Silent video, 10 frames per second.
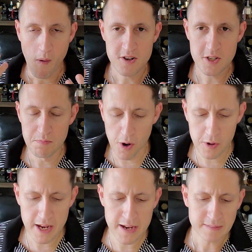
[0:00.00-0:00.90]

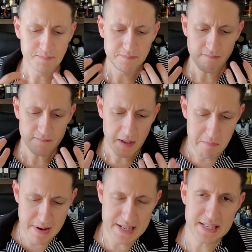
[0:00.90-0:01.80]
smoky,
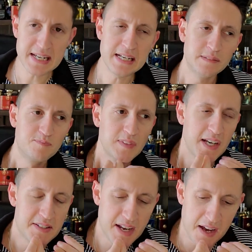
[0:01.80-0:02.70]
minty.
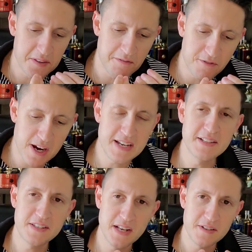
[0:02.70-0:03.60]
It's got the
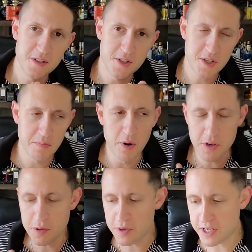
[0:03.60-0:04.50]
frankincense and
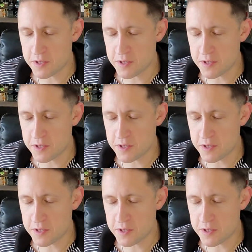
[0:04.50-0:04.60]
smoke you would